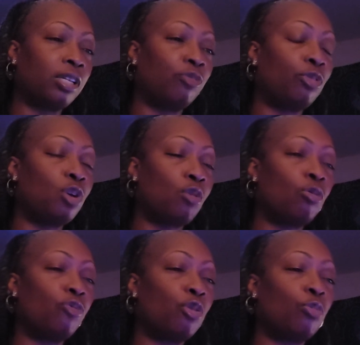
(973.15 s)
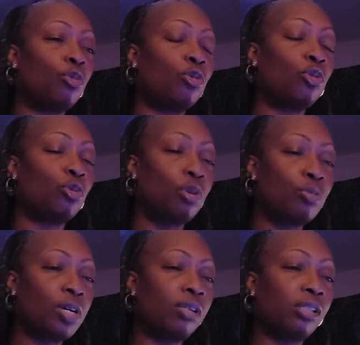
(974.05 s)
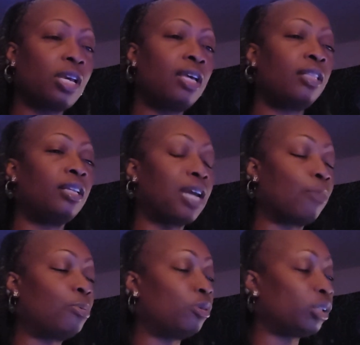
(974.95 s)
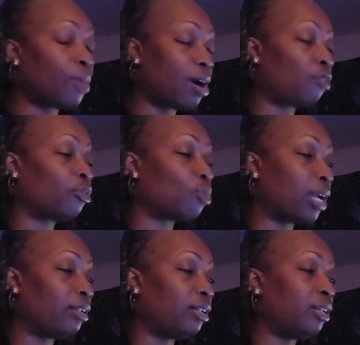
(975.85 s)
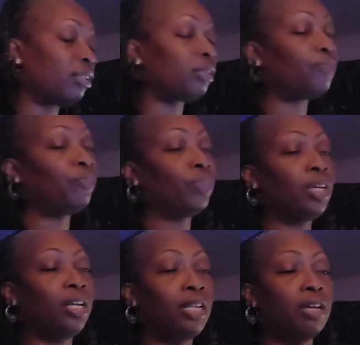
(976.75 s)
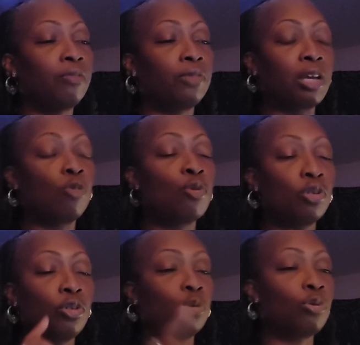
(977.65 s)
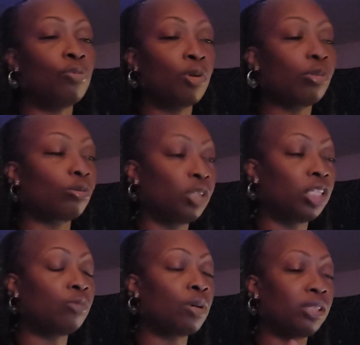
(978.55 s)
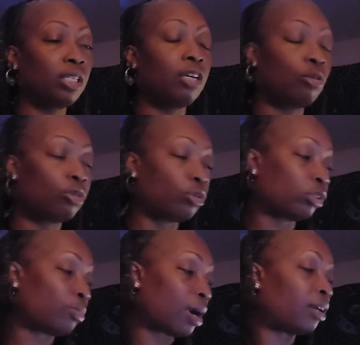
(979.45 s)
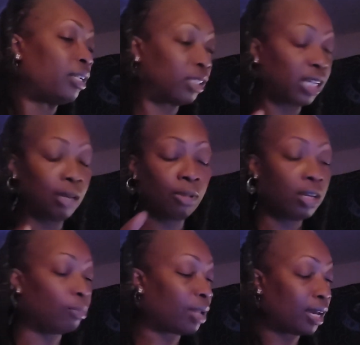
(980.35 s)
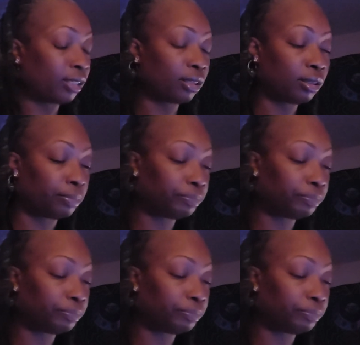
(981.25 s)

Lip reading: If you only want to do 3 months, then I'll pull somebody off the waiting list, and they who want to do 3 months or 6 months, and they'll go on your spot, and the same thing applies to them.